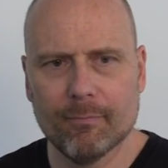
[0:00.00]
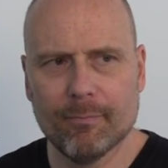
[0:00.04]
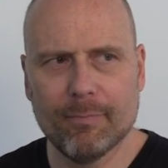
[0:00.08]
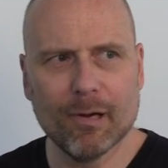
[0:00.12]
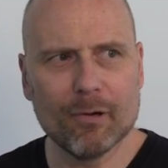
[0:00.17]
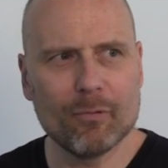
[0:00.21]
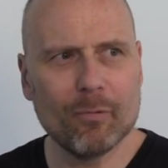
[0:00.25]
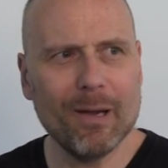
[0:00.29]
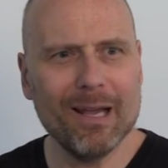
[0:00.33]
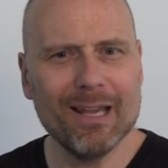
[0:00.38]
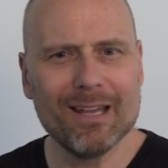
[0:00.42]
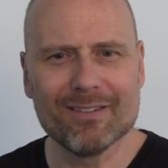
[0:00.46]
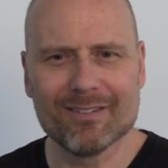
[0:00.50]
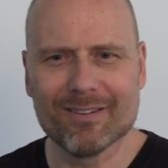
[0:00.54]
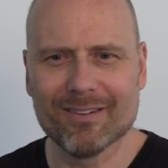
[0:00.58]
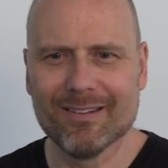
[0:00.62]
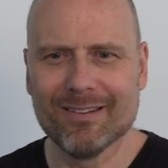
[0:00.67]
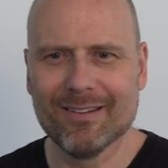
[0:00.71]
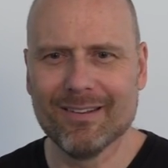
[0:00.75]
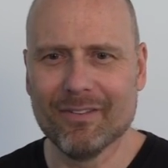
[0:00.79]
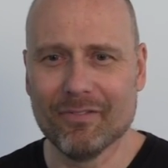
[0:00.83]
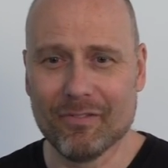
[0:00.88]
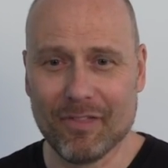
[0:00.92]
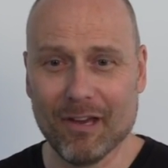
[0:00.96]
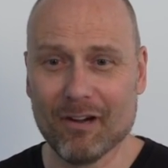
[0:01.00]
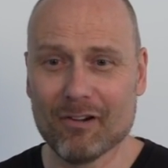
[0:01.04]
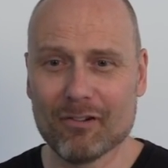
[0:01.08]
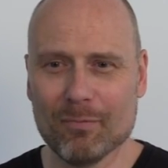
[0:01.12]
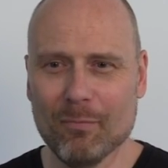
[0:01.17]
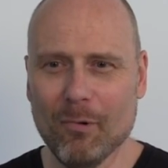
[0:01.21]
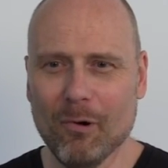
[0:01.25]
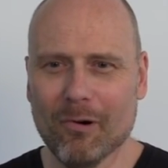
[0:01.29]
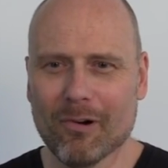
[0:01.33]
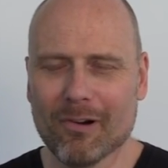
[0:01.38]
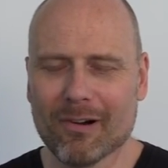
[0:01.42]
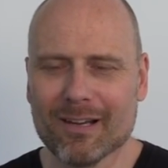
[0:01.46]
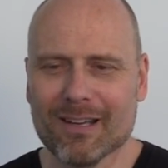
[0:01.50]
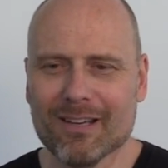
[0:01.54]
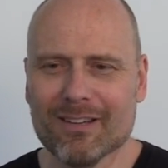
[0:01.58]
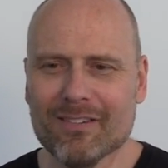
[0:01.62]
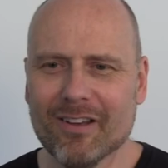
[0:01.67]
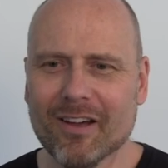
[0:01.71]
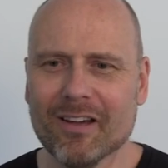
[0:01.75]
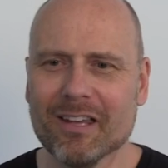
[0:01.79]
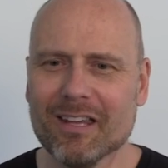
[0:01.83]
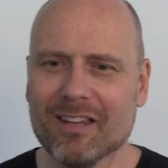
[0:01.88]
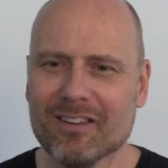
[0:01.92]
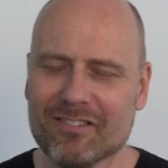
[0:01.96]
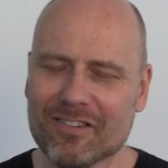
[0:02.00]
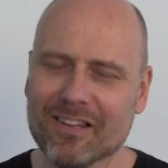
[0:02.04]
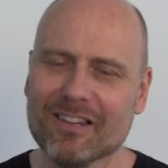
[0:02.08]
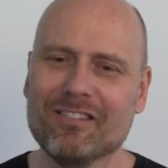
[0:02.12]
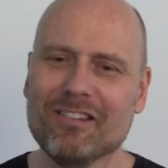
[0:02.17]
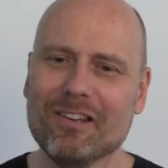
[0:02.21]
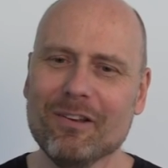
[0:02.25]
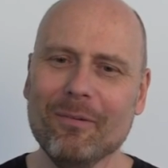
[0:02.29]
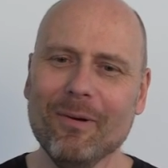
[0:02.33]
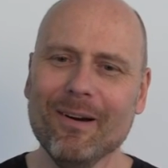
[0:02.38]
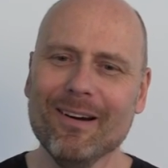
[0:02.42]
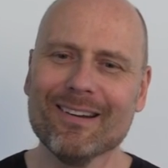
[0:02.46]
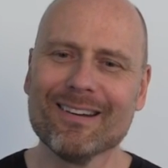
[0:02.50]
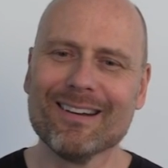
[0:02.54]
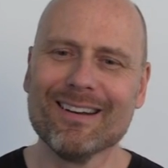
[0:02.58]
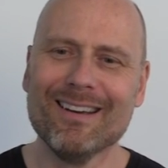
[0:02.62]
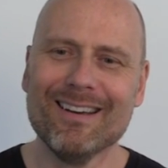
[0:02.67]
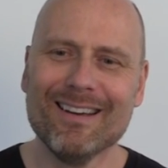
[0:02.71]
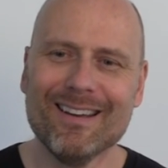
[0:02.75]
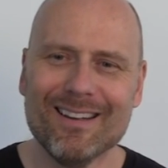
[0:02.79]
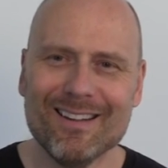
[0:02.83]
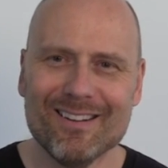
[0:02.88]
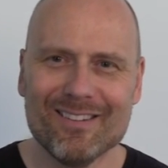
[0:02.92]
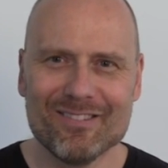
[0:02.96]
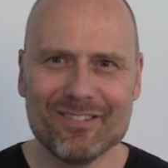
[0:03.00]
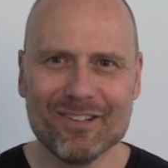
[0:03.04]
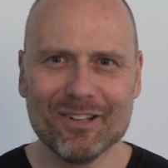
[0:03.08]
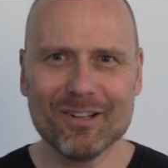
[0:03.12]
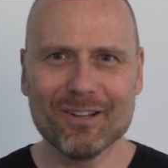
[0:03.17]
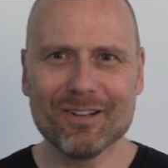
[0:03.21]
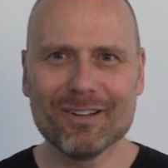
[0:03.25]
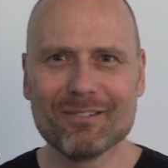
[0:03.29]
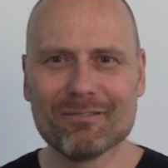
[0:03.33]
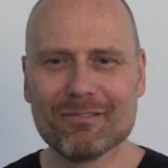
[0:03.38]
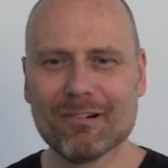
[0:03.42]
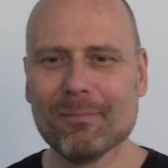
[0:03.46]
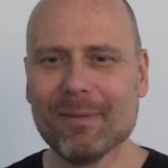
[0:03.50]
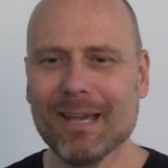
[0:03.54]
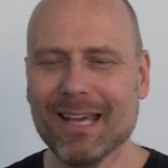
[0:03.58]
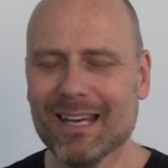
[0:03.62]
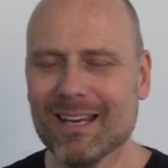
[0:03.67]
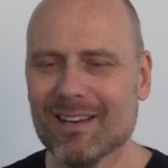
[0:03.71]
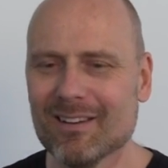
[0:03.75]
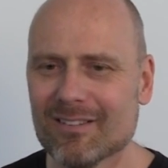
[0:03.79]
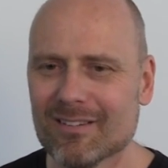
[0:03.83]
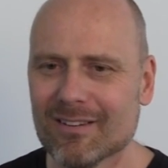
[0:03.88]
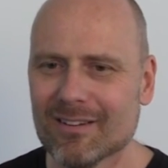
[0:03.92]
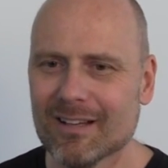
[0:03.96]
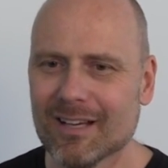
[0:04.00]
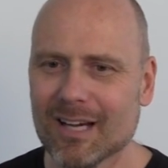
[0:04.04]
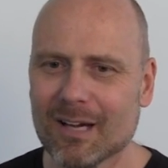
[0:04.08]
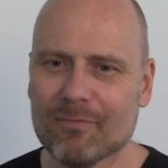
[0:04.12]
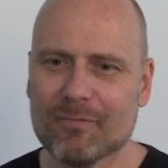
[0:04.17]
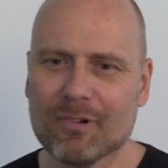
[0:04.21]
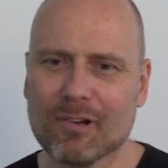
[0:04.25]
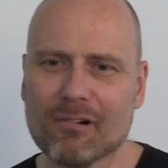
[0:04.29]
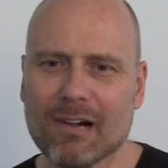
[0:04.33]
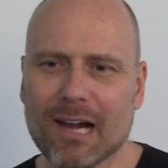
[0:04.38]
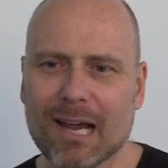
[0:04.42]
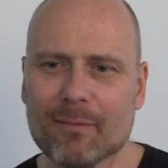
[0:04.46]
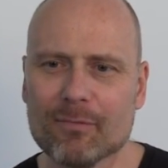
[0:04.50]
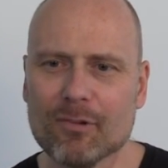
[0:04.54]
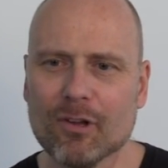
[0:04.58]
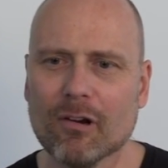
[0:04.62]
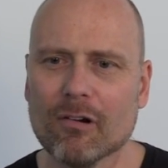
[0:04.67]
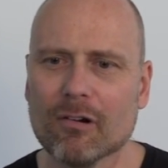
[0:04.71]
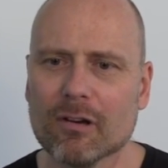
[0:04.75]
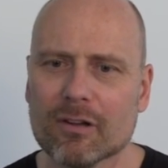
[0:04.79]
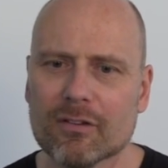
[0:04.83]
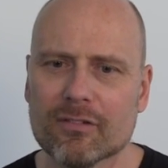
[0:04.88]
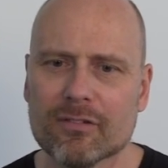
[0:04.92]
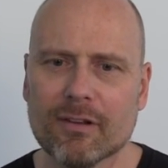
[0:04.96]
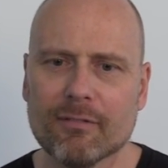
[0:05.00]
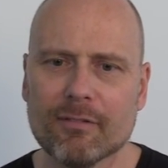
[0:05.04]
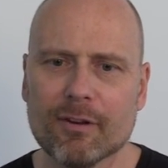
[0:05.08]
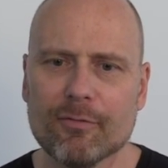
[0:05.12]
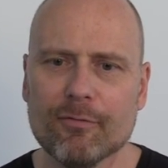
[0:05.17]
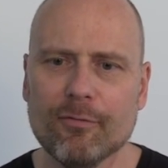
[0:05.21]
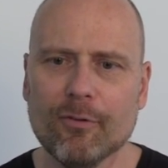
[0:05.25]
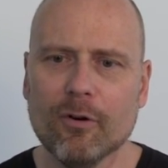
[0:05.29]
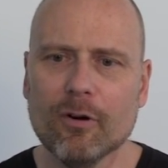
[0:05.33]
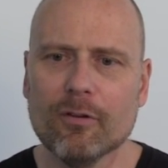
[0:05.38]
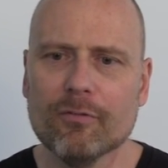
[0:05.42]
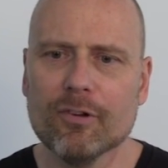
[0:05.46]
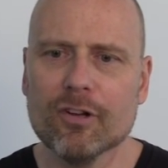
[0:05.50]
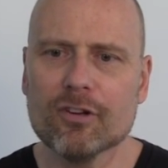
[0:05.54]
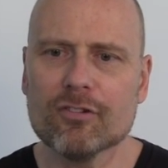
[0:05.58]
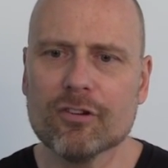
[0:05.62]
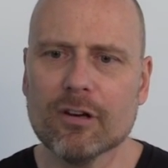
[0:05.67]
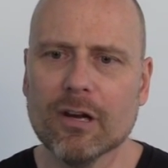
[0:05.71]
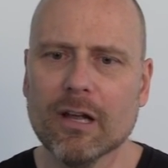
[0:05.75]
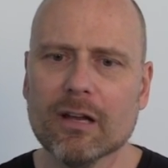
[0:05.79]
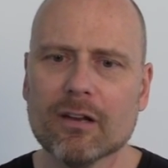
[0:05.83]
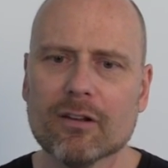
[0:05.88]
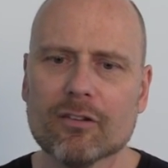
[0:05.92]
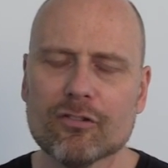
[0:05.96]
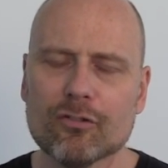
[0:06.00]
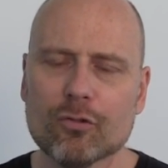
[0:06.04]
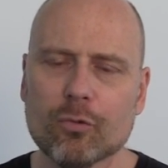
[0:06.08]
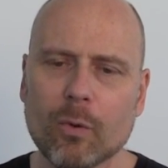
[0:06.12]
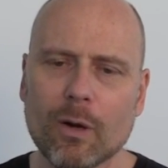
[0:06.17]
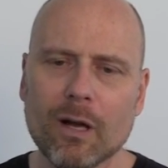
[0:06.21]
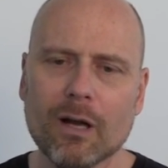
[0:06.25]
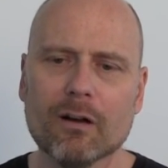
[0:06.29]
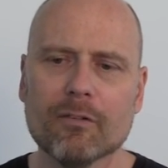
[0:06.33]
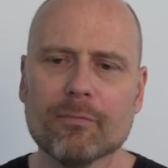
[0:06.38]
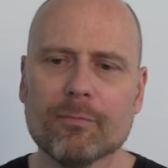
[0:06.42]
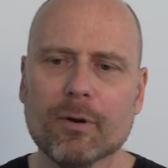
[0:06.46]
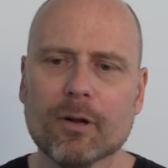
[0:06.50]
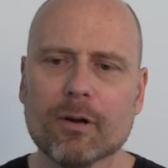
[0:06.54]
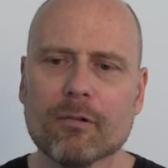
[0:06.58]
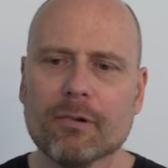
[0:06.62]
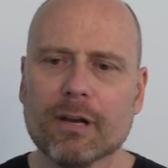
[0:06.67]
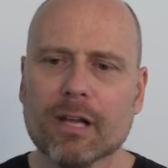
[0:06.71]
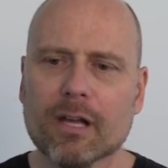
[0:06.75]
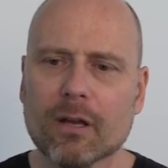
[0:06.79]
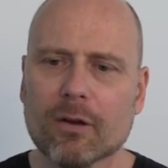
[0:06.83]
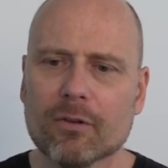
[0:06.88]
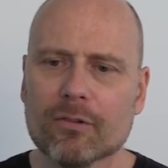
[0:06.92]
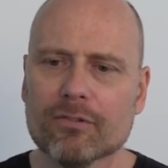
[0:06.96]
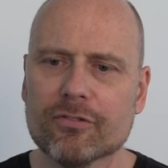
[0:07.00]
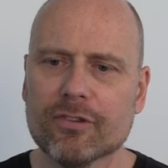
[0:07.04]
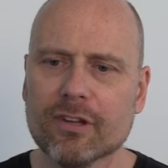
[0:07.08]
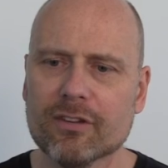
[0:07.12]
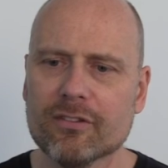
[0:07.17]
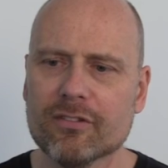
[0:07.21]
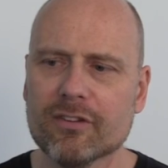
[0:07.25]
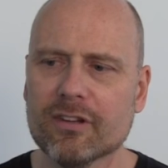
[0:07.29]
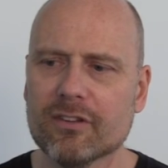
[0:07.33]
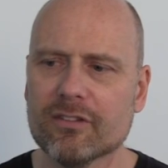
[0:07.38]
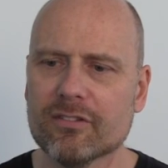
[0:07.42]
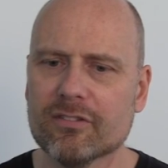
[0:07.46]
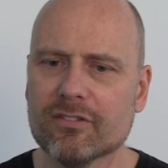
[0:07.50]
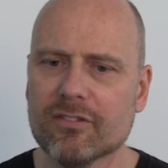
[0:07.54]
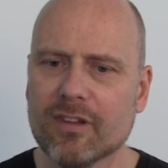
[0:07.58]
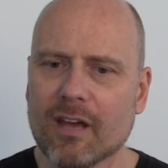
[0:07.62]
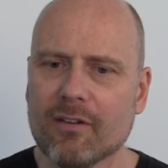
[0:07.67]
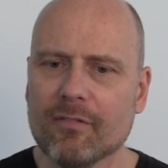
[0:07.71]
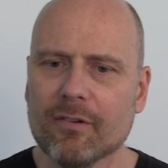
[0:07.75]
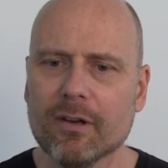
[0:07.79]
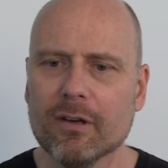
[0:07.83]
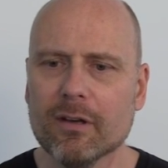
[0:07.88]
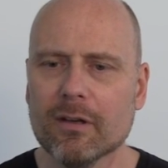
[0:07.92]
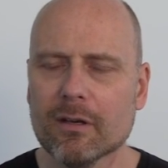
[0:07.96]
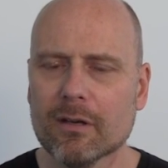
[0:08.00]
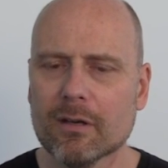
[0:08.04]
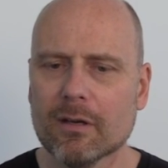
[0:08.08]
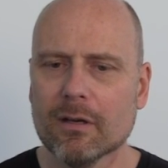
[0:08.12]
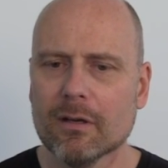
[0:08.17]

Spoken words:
But wait, there's more. Kentucky 61 still remaining up for grabs. Oregon 74, Virgin Islands 12, Puerto Rico 67.